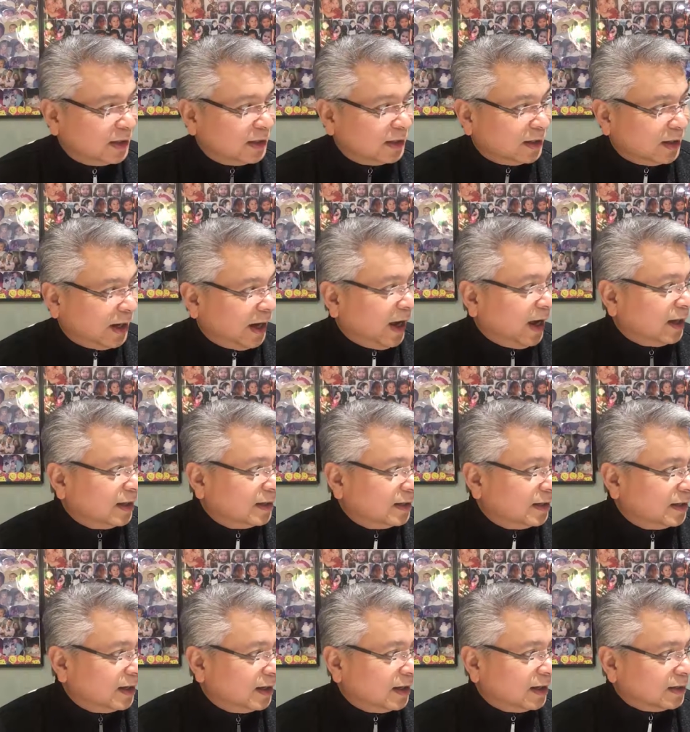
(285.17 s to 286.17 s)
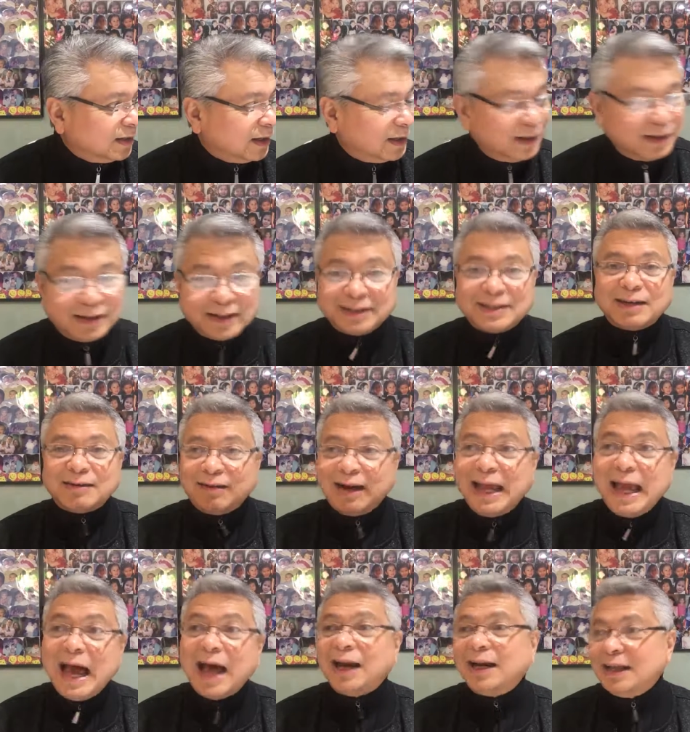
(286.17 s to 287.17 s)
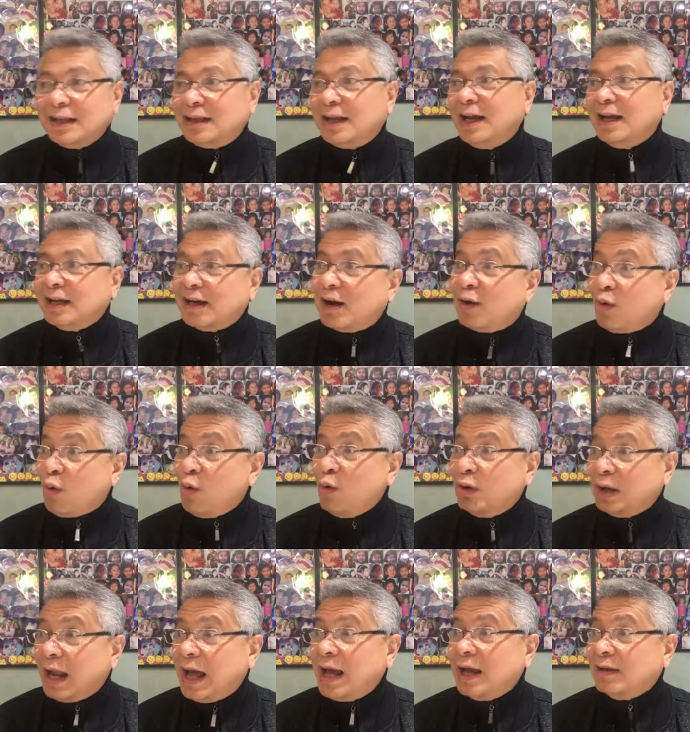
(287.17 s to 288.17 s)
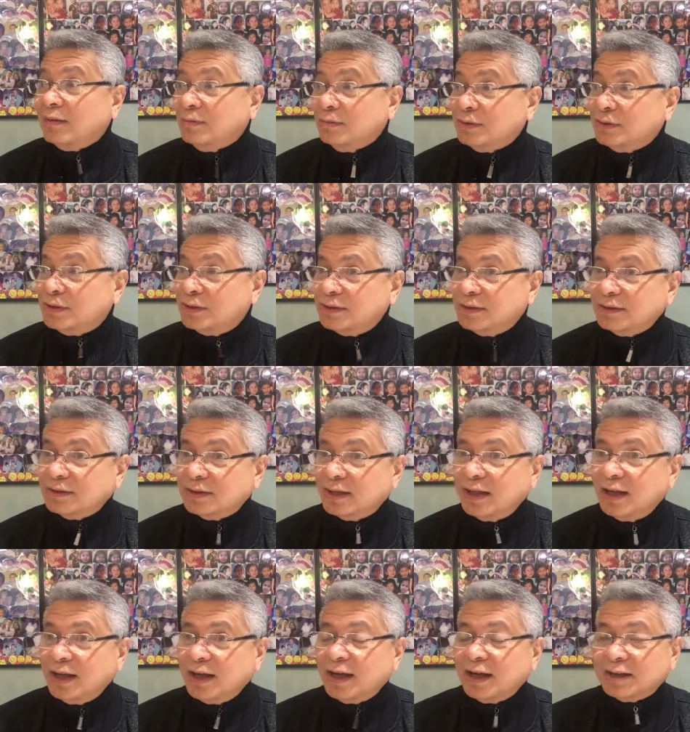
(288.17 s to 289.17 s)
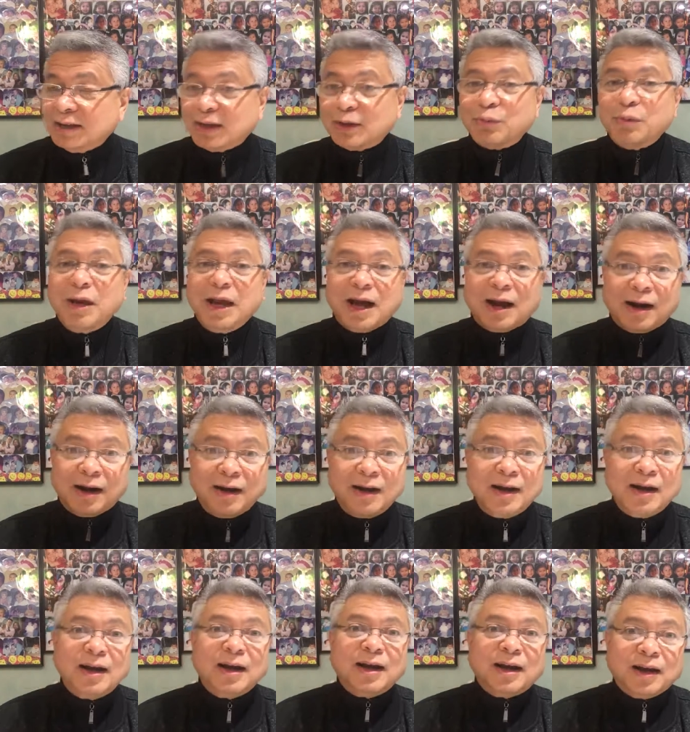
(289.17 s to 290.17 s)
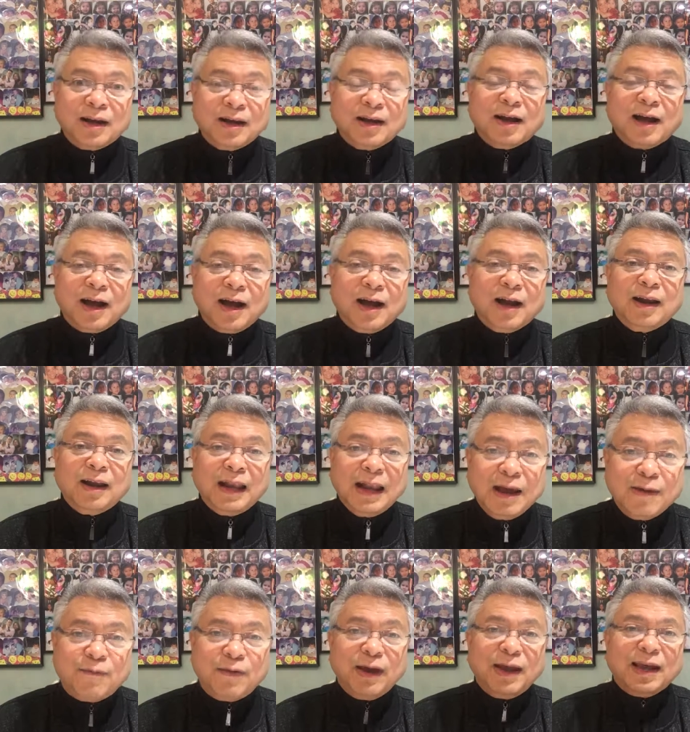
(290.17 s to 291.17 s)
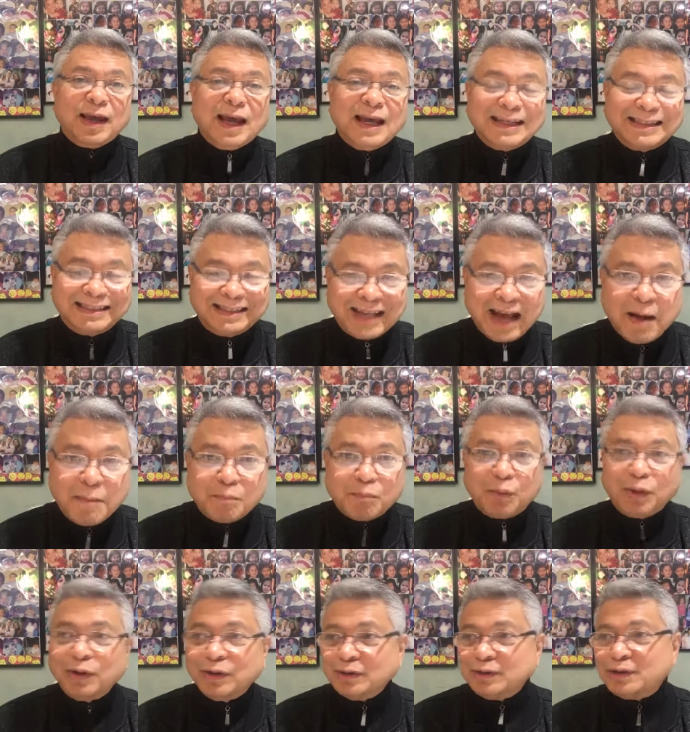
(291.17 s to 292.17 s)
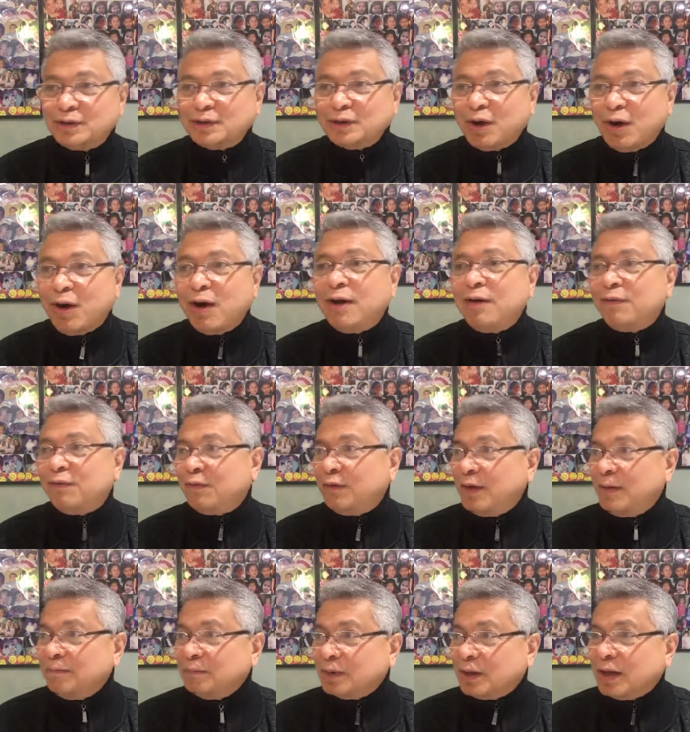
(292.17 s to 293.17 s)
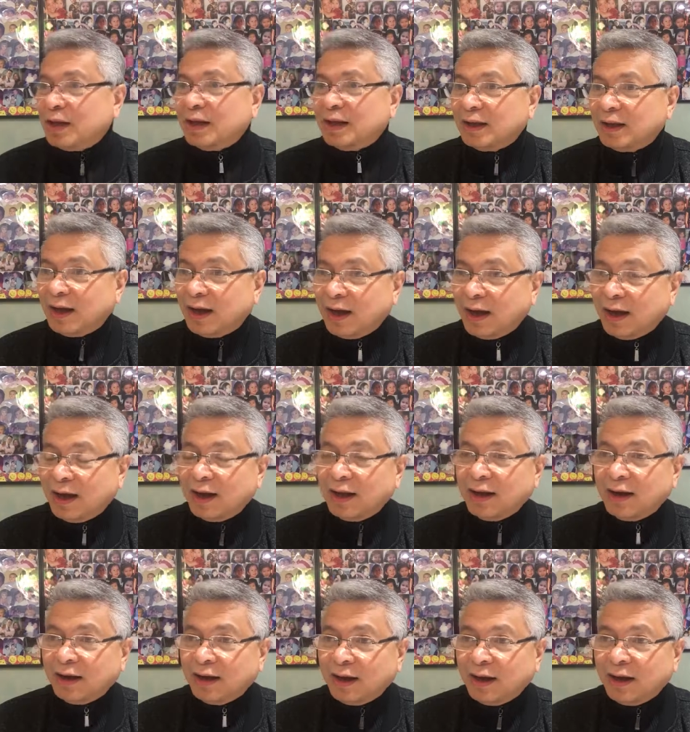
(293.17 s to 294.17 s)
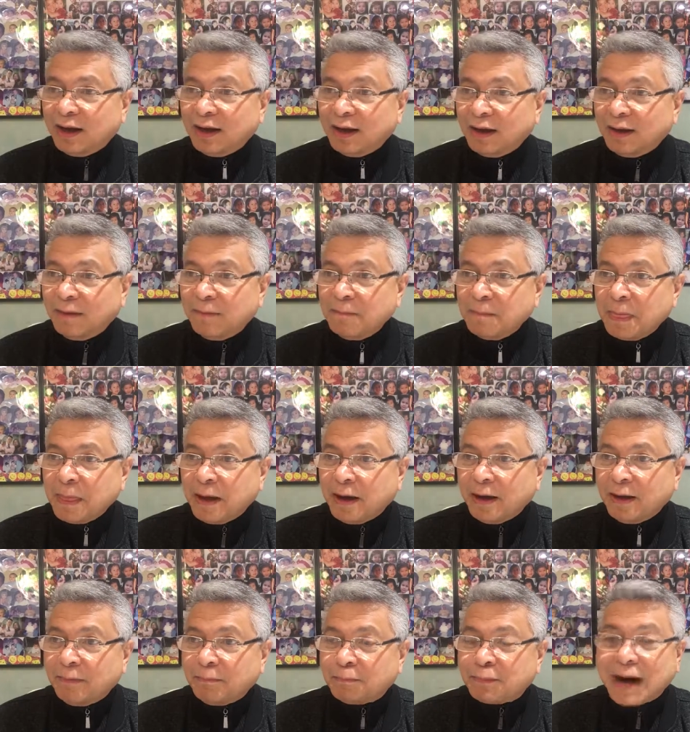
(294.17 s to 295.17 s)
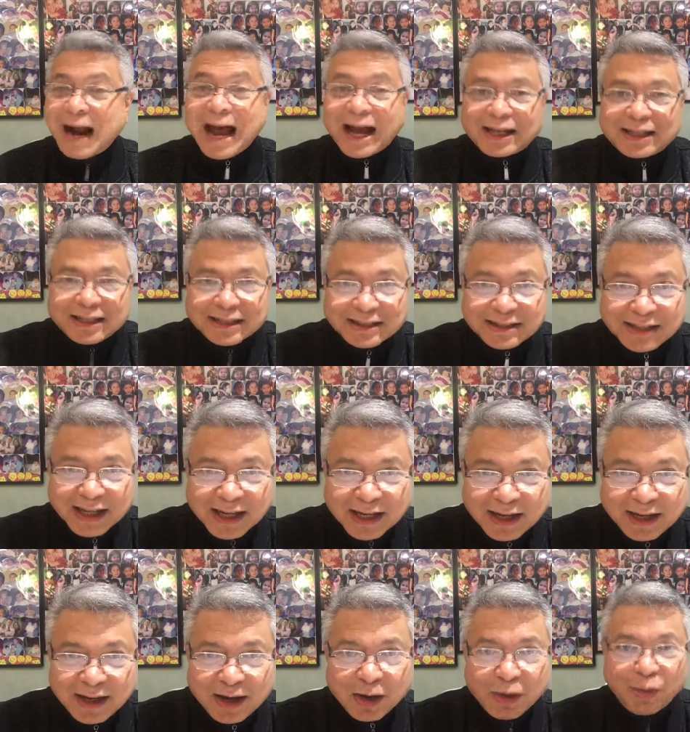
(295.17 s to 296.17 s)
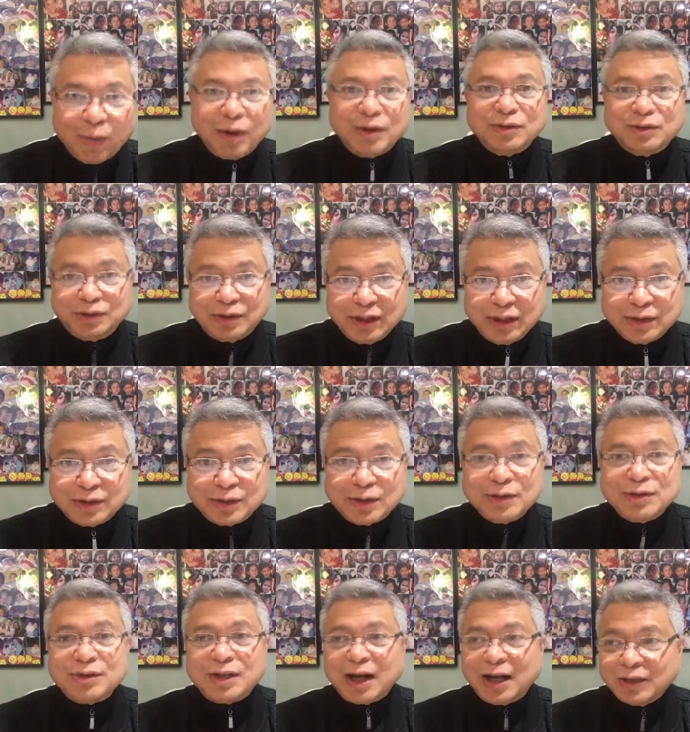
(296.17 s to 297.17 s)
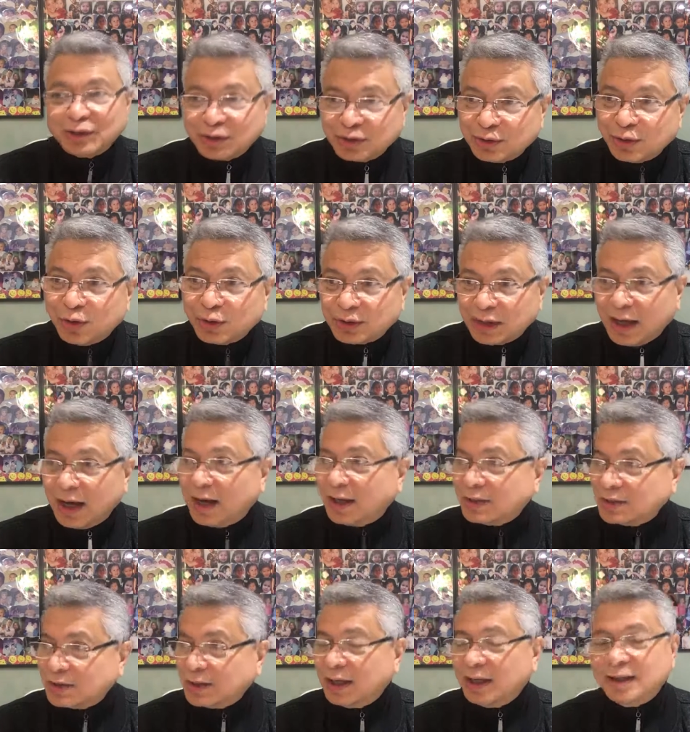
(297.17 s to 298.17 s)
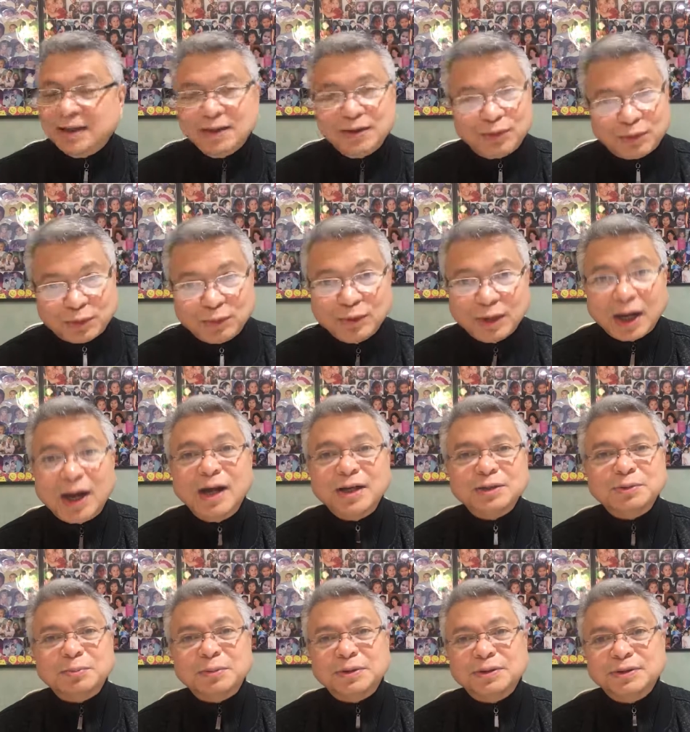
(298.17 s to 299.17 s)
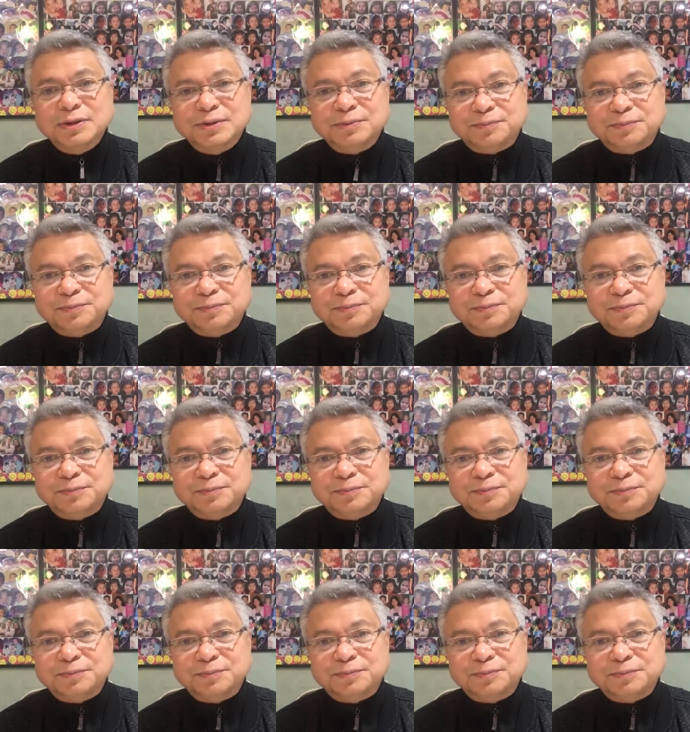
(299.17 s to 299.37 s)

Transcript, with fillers: and that it is a reality in our own lives. See? Eh? That we are uh, living examples of uh, um, practicing what Jesus has taught us in, through the Gospels.